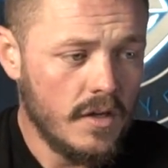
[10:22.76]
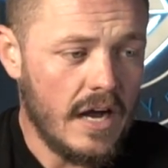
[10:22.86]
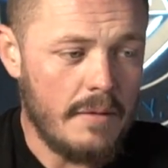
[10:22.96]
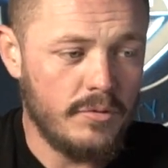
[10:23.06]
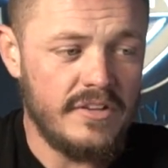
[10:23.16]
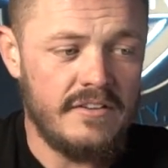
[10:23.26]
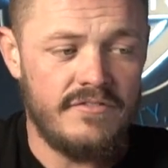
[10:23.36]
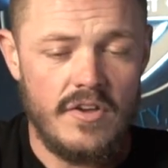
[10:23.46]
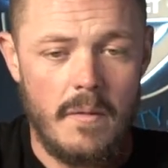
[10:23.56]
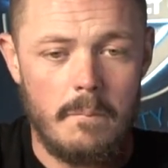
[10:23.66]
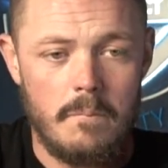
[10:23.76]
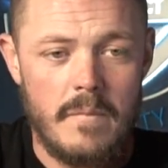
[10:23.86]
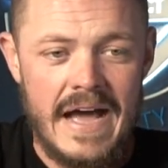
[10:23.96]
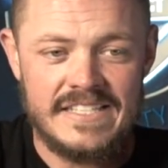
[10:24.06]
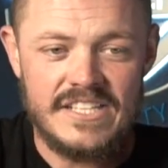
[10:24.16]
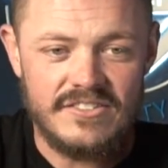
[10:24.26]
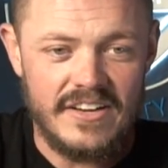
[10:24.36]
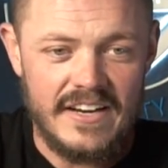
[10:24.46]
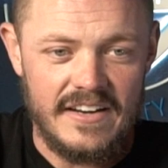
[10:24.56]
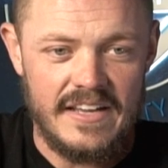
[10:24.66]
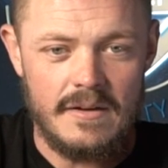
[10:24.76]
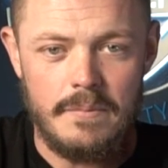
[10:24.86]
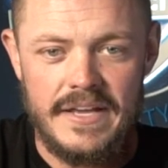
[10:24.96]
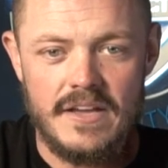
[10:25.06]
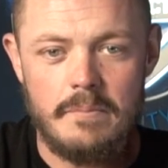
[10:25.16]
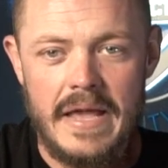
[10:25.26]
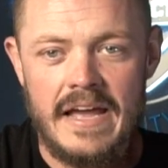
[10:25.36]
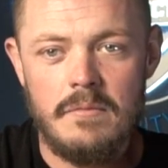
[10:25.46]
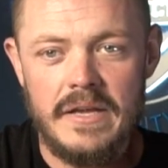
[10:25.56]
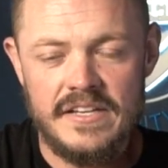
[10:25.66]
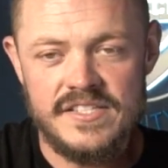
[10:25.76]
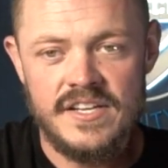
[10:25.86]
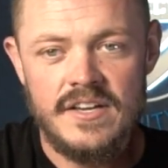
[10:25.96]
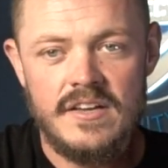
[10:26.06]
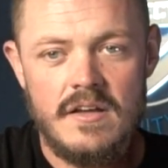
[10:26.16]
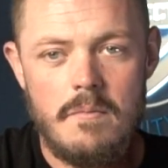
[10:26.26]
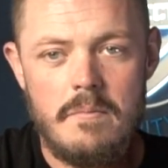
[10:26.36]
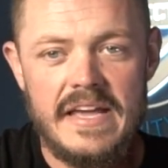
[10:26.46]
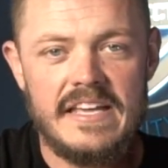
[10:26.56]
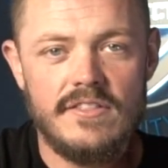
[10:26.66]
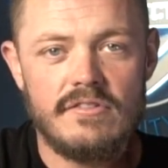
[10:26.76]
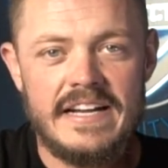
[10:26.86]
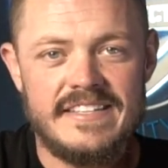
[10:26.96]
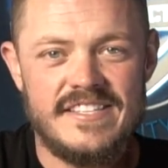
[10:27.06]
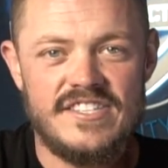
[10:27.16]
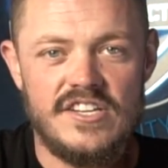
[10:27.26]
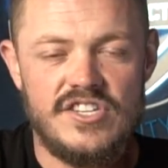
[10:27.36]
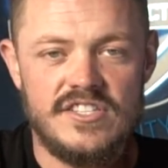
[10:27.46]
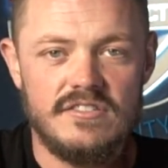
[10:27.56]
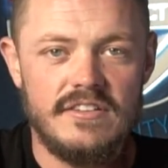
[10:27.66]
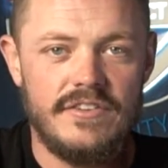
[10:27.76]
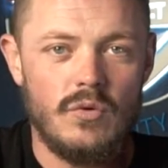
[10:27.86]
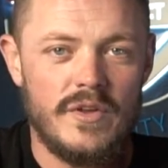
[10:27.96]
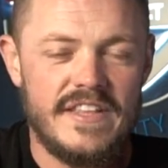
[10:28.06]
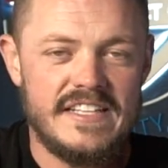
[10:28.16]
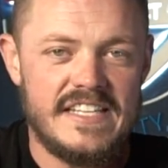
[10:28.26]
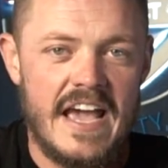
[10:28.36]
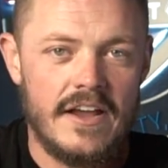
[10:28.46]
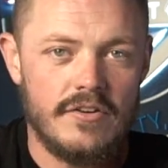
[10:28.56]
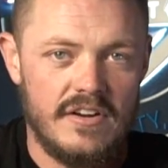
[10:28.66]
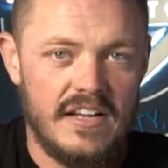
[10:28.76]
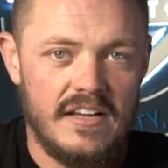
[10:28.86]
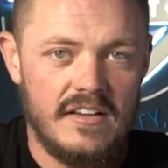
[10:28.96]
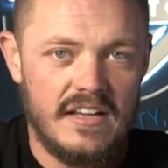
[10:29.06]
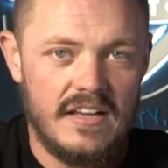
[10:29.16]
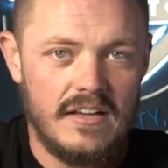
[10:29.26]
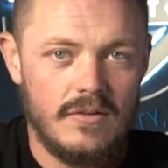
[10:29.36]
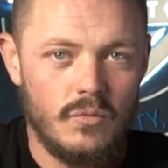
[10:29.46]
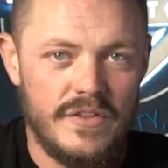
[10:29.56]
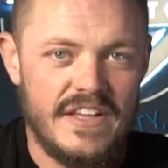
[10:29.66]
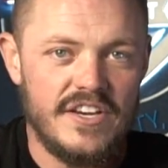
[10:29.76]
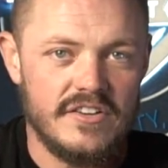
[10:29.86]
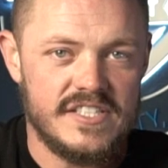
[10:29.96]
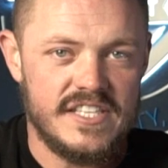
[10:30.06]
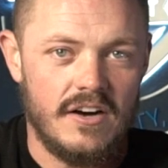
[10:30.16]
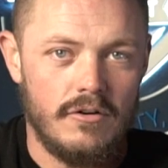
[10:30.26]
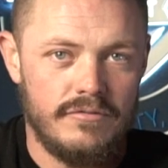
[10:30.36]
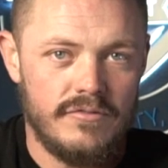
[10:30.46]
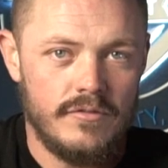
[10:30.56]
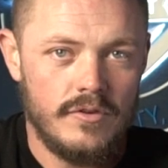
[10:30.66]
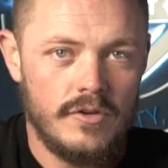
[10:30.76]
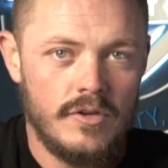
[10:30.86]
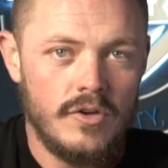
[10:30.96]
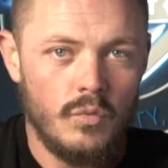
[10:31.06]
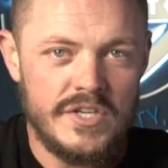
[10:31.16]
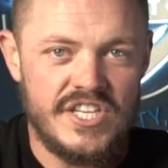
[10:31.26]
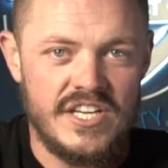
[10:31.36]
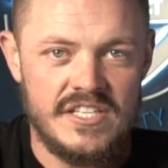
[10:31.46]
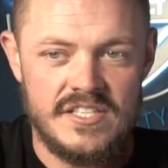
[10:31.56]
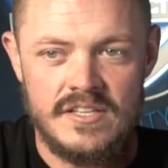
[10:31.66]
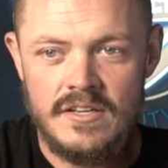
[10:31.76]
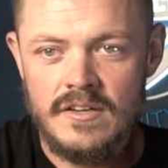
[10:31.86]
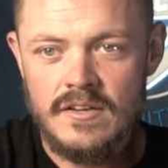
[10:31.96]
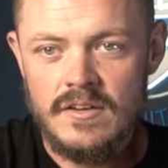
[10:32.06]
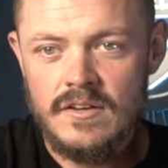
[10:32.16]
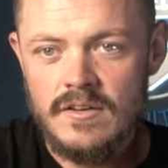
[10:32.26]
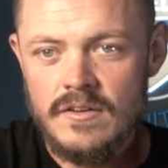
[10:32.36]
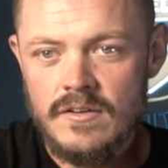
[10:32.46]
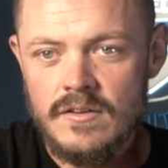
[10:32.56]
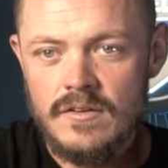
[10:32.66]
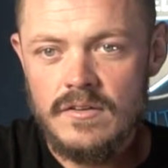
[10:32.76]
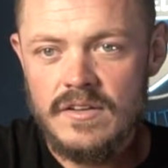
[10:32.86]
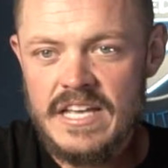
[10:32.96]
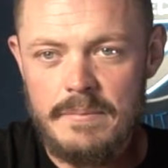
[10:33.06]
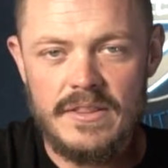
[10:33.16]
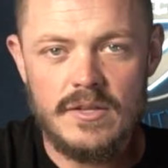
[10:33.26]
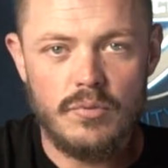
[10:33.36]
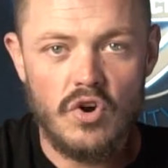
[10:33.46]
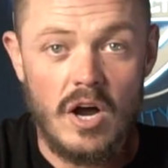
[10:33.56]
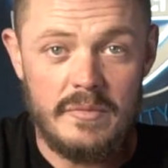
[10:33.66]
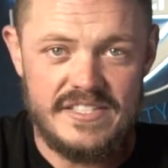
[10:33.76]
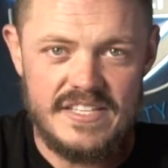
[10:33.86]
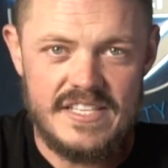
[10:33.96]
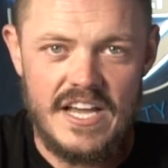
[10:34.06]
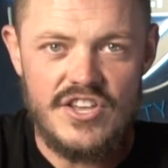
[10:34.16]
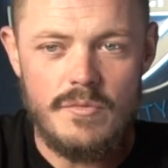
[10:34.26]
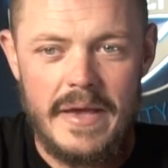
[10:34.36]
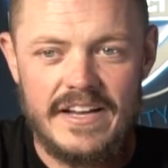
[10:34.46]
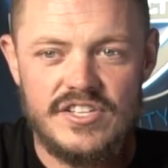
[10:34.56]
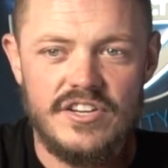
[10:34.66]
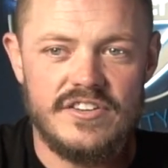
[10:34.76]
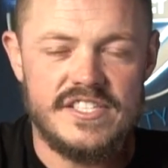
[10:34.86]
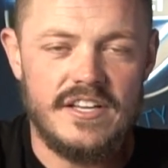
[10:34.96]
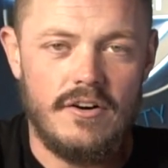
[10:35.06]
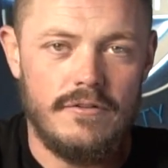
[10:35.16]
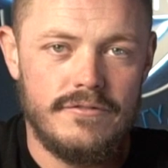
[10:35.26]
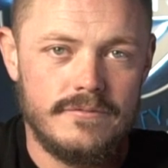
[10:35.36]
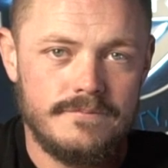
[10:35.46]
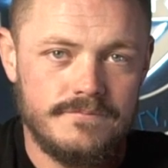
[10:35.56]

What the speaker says: I believe masculinity and being a man means making the right decisions, living with integrity within yourself, which is keeping the promises that you make to yourself.